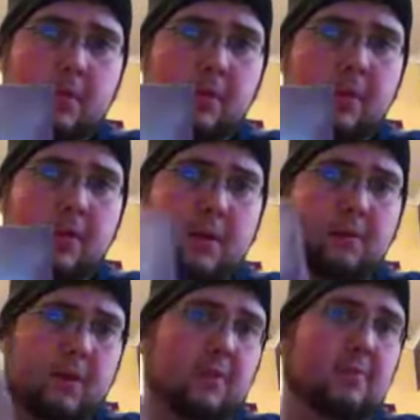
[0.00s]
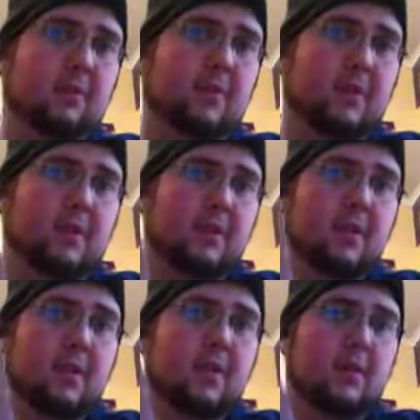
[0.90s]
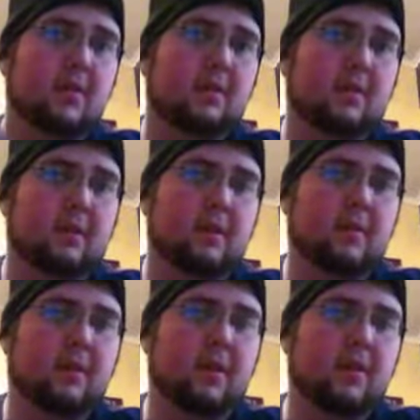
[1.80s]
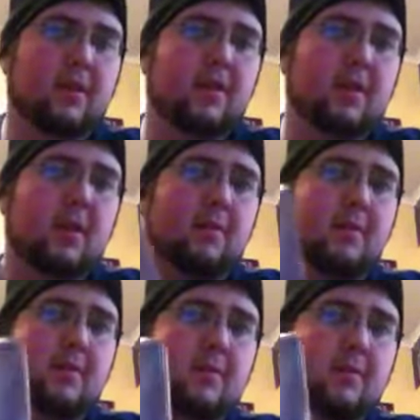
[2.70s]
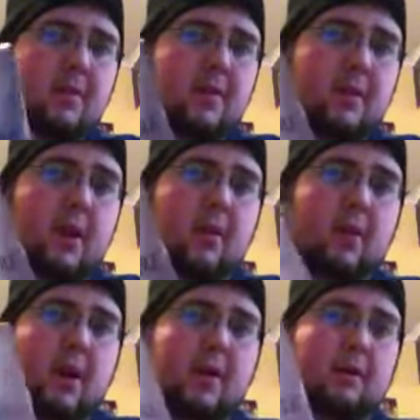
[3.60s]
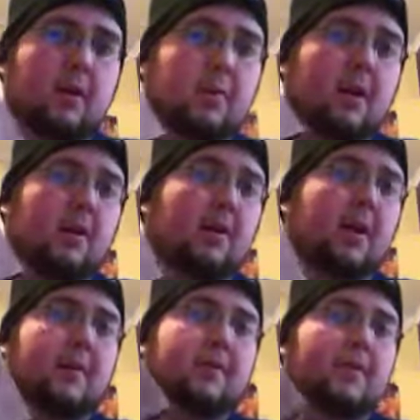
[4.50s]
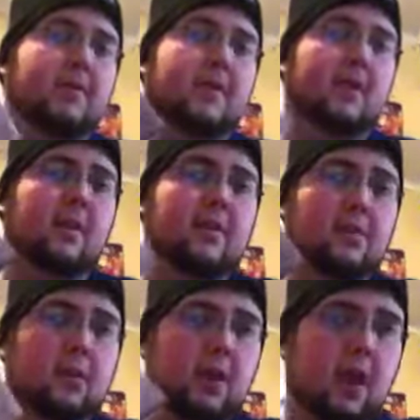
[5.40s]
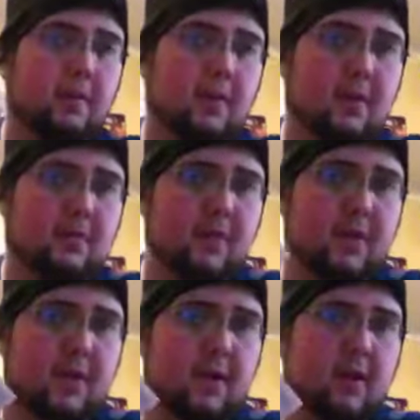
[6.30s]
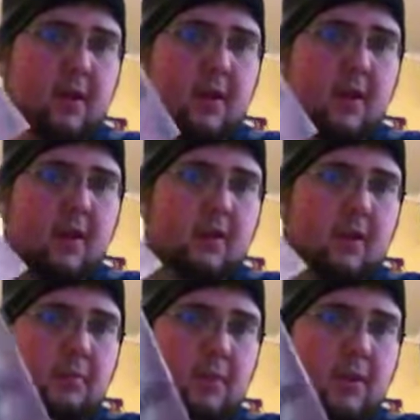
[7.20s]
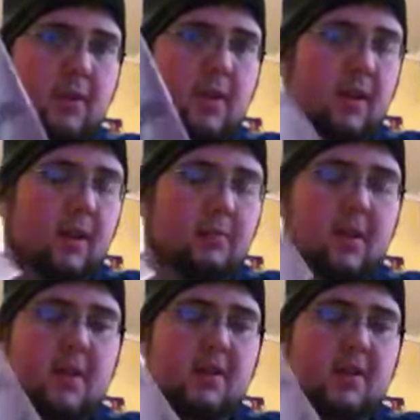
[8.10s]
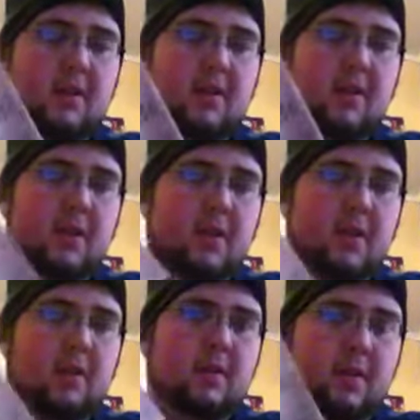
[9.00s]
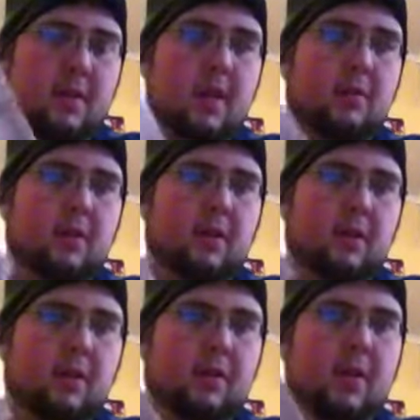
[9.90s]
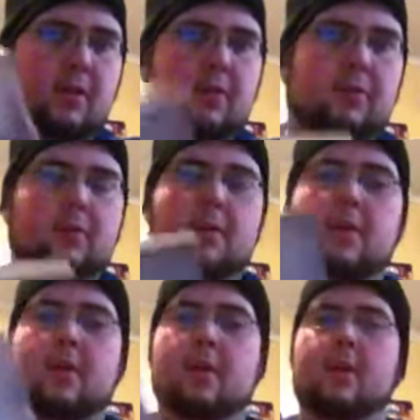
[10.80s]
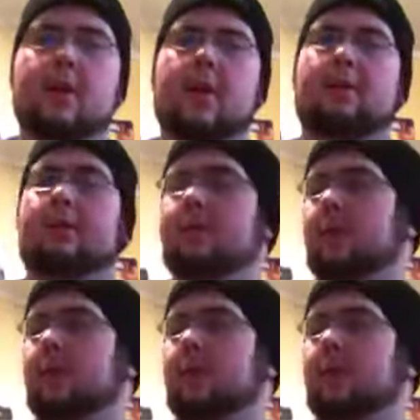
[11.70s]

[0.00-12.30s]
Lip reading: which is unbelievable because the rarity of this game is skyrocketed around my area. I see one copy of this for sale, complete and amazing condition, and the guy wanted $100 for it at a flea